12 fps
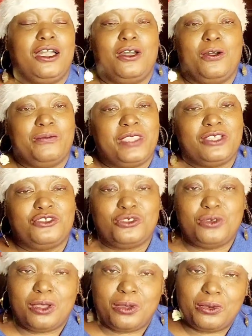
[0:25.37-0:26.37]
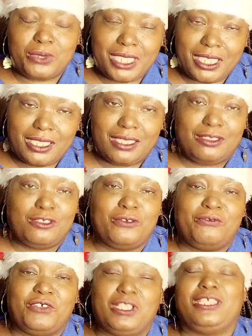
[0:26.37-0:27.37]
I hope that you are okay and
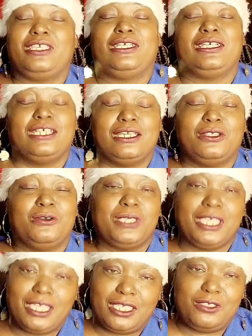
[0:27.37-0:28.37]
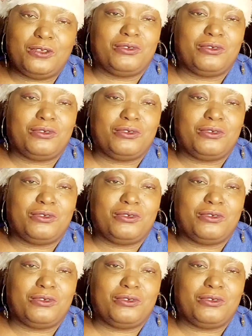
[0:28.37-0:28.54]
you're feeling good. Okay.